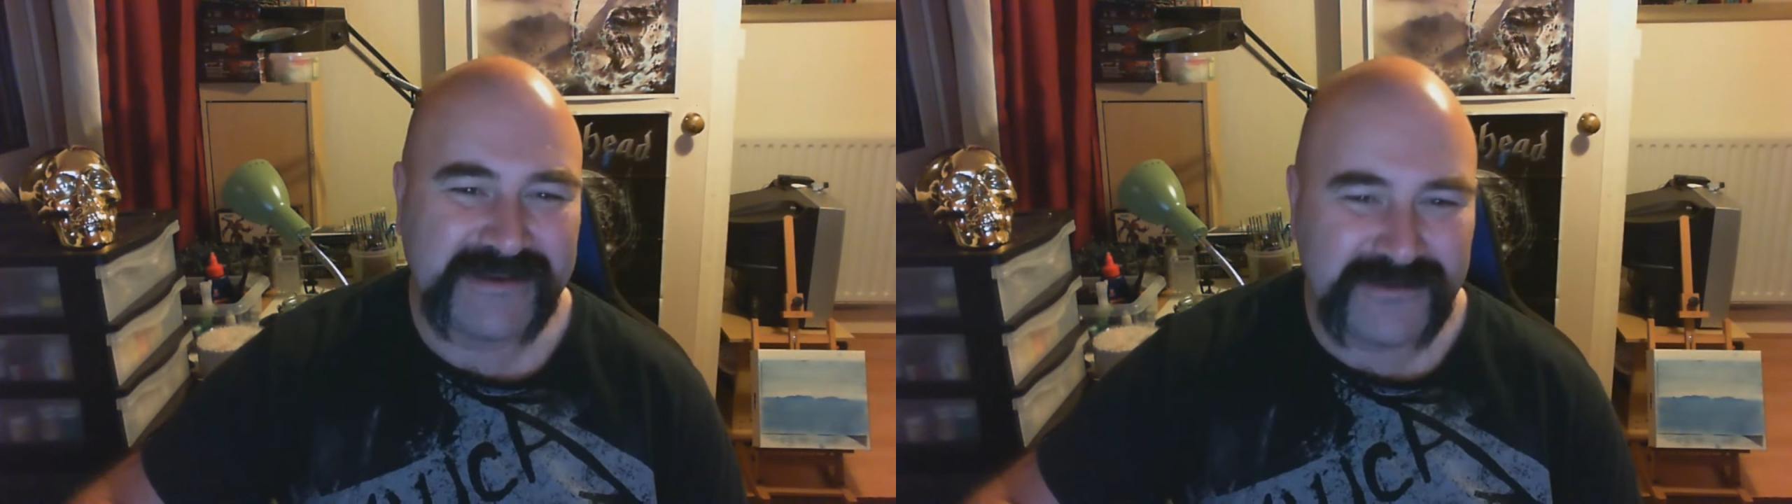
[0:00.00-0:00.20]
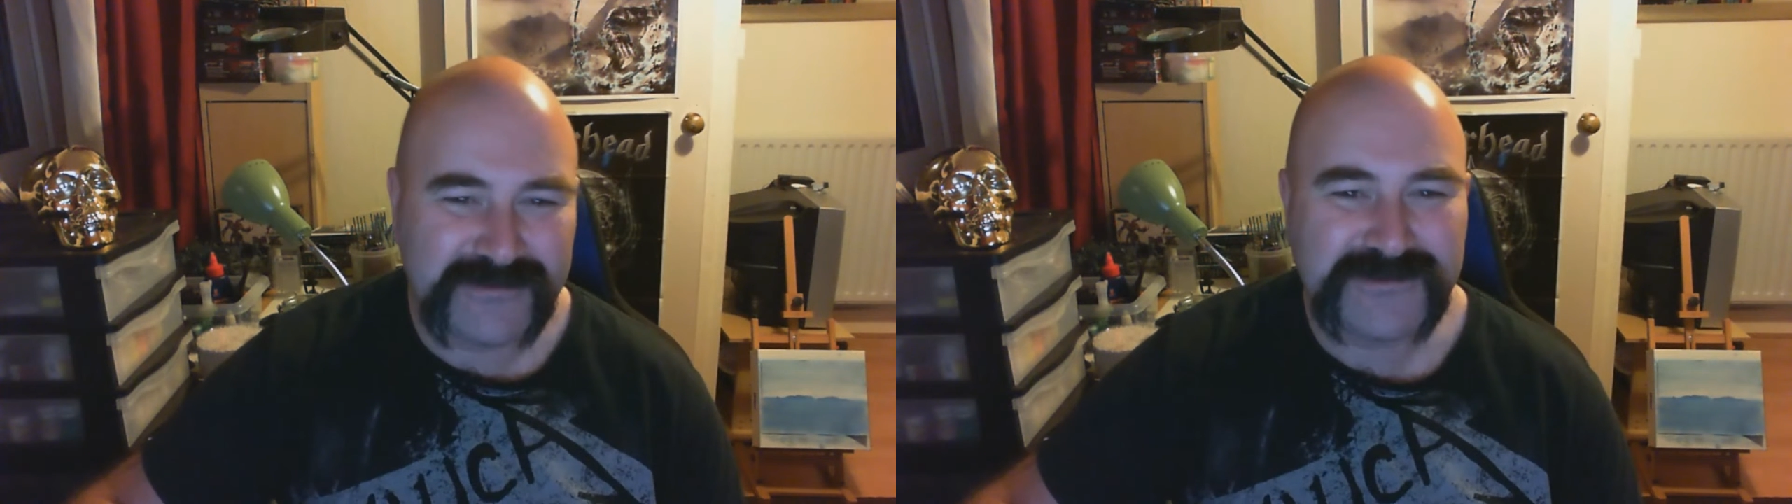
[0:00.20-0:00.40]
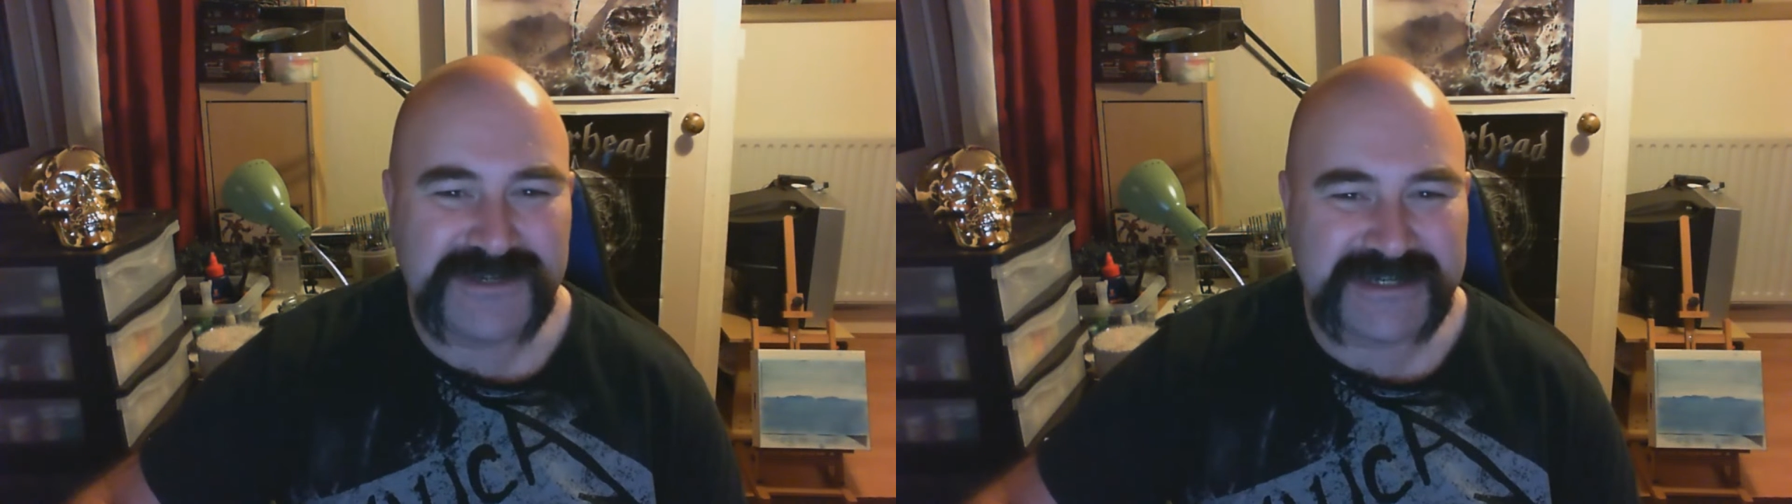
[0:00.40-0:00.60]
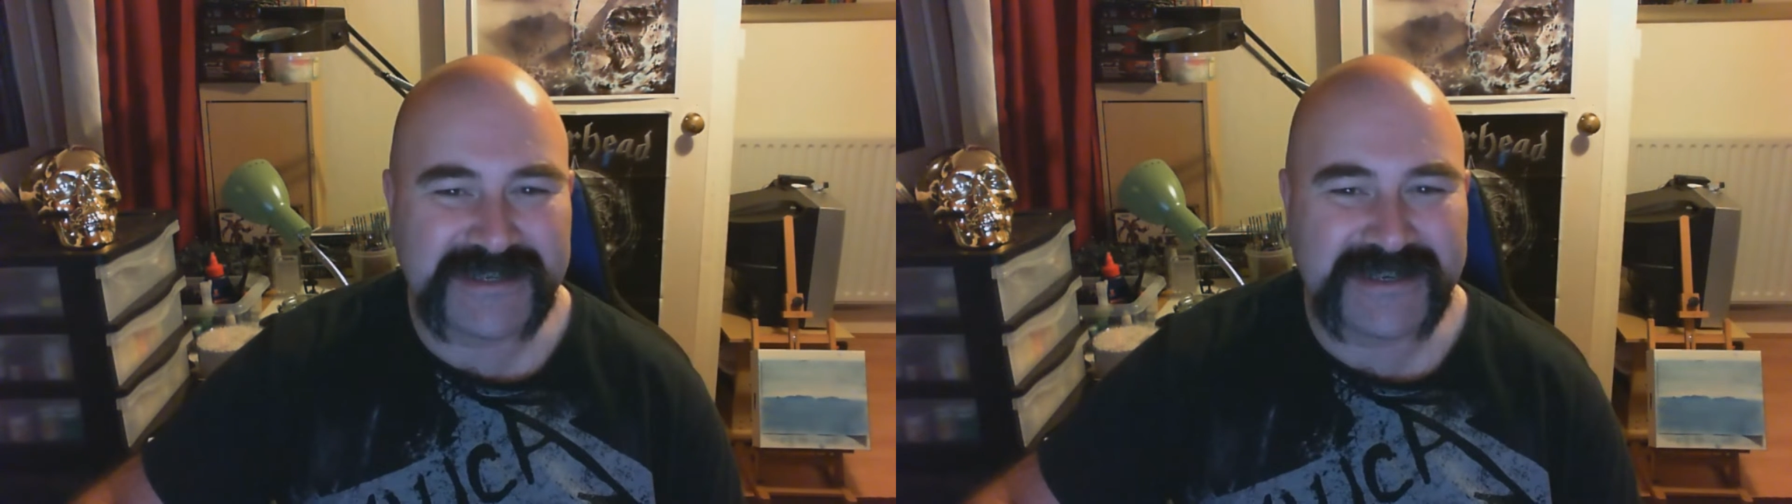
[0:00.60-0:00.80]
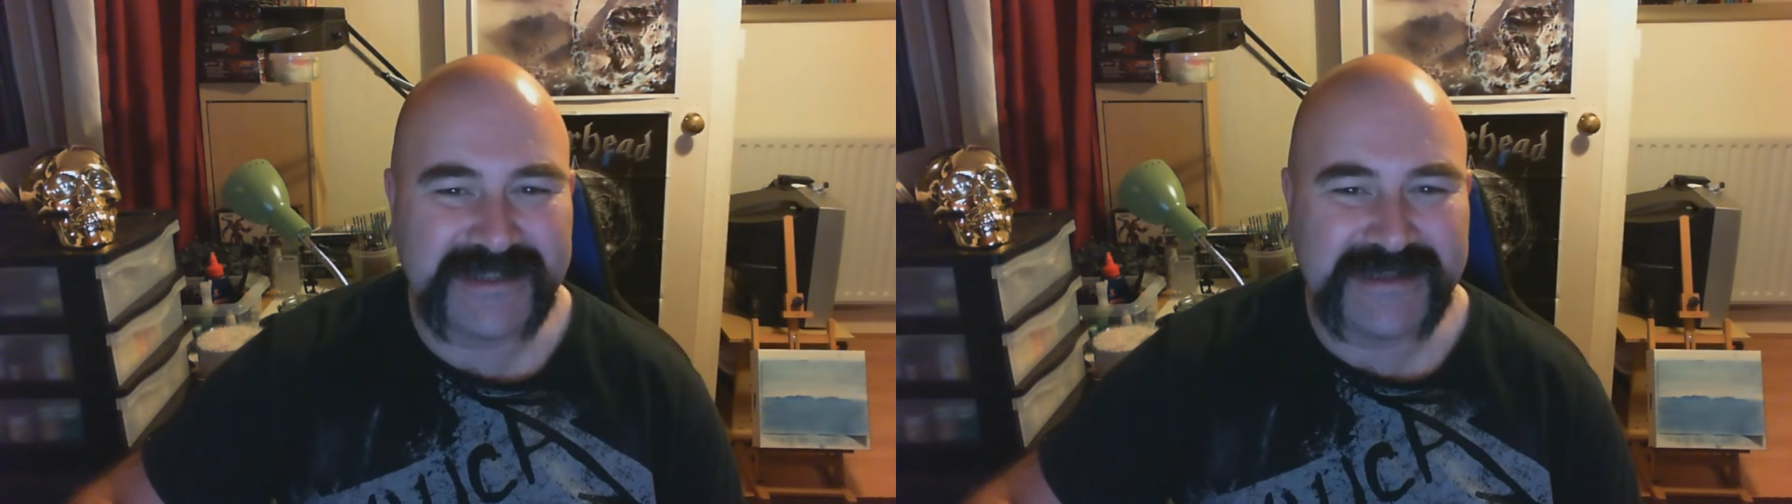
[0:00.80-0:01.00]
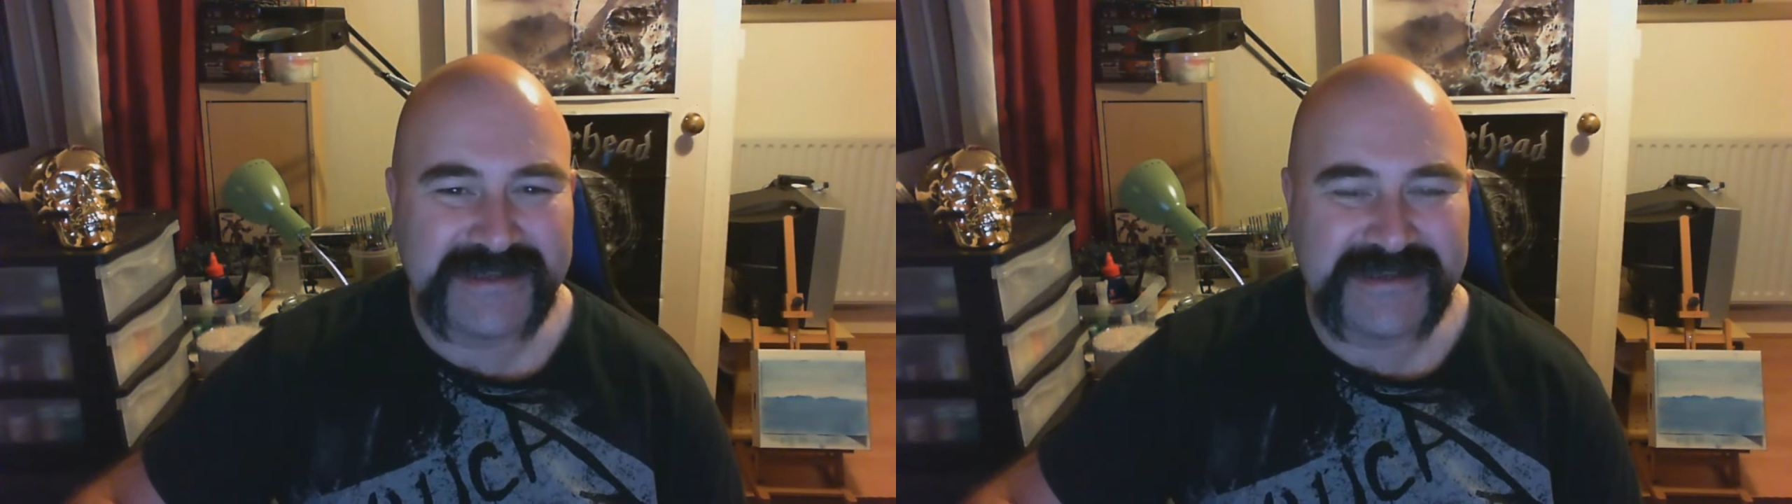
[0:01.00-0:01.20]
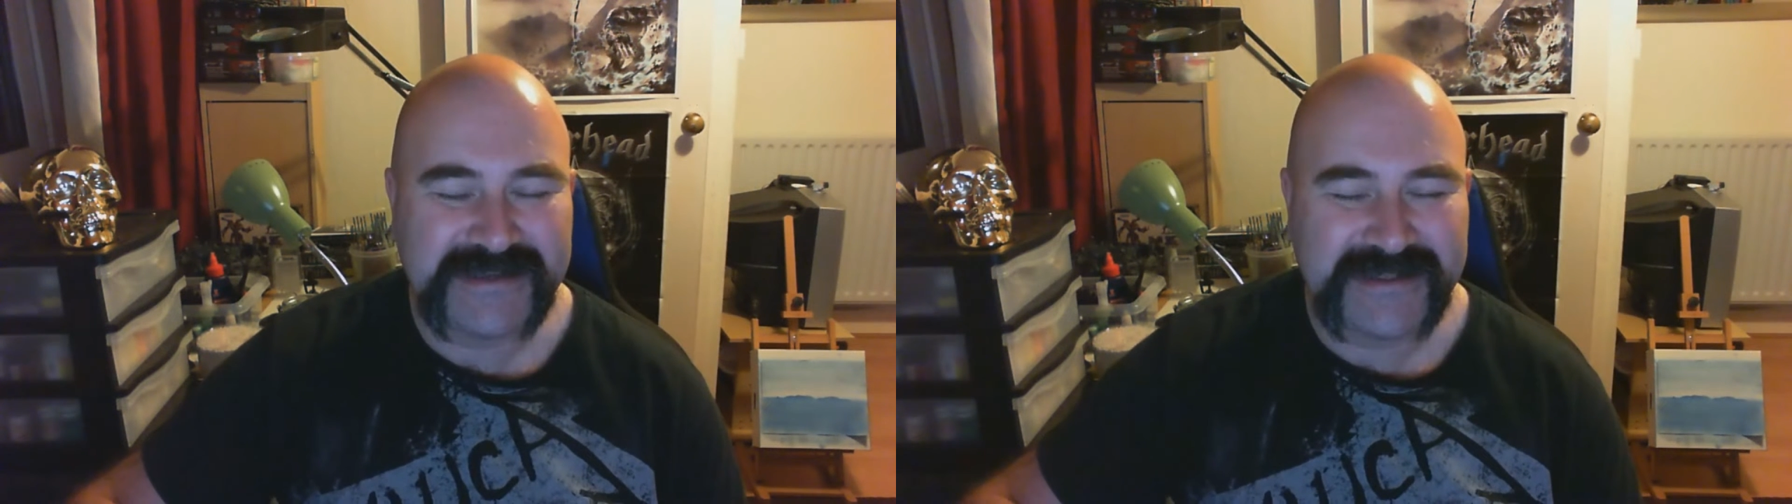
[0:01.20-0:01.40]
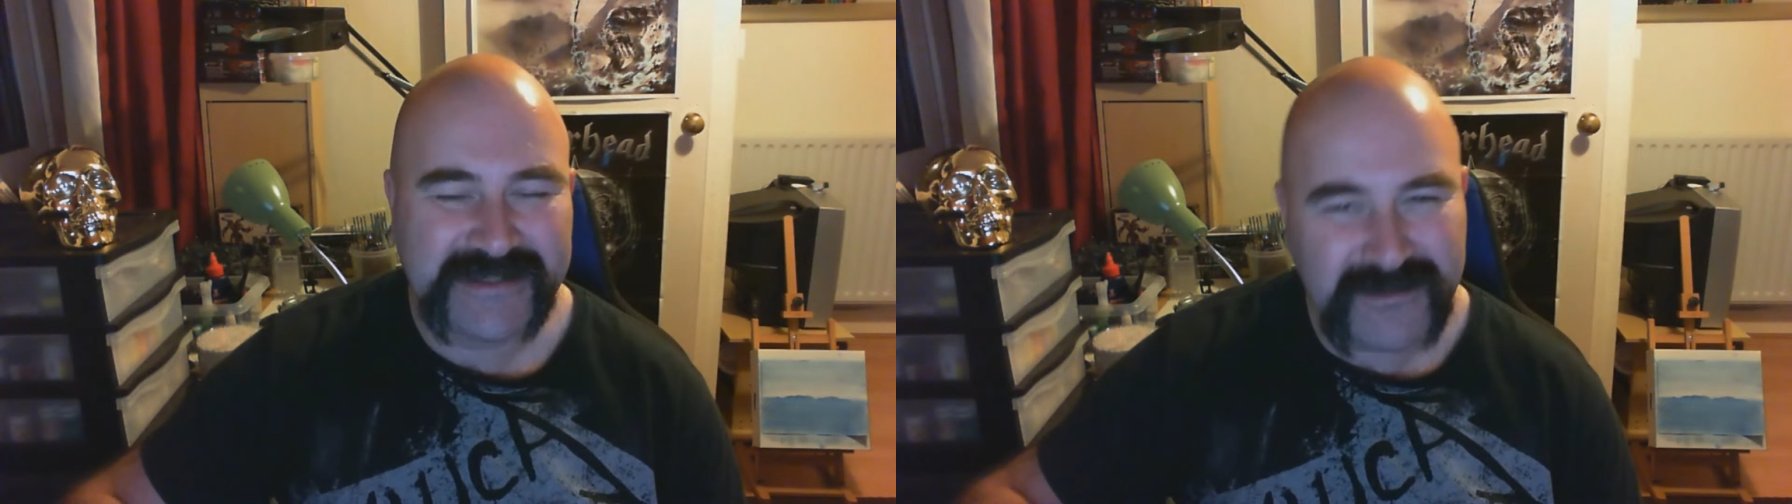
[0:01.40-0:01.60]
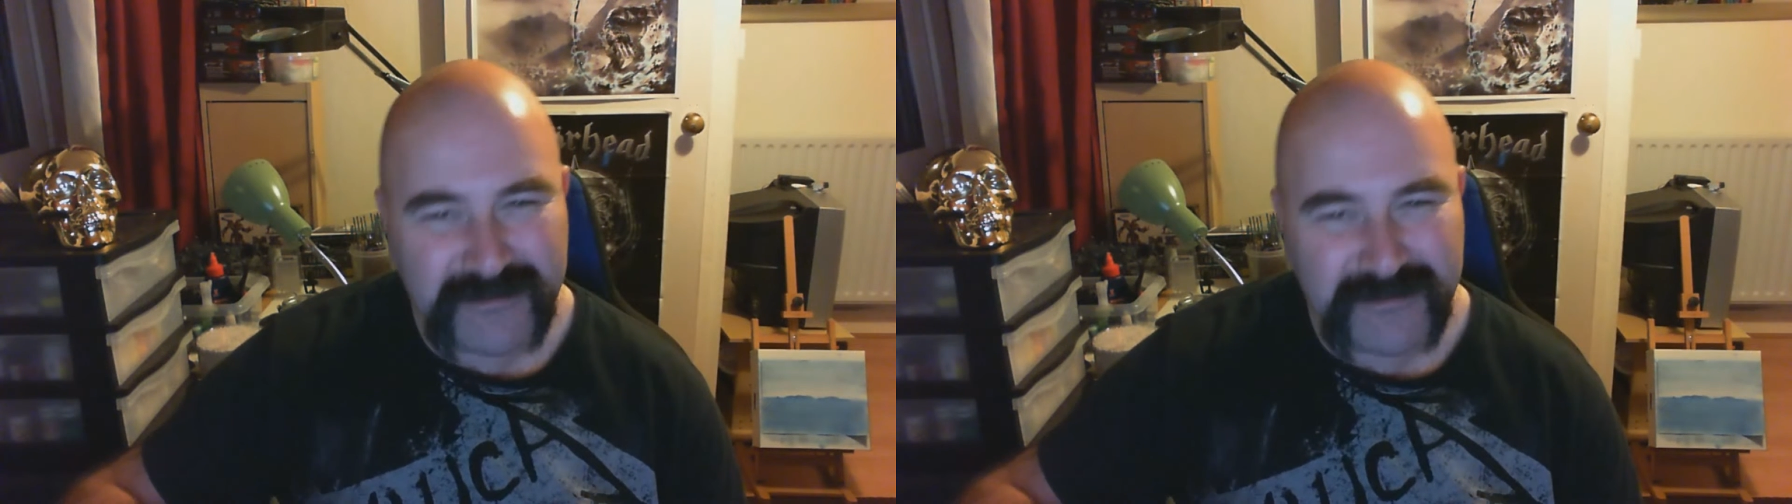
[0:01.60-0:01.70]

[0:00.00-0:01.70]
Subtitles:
notion. The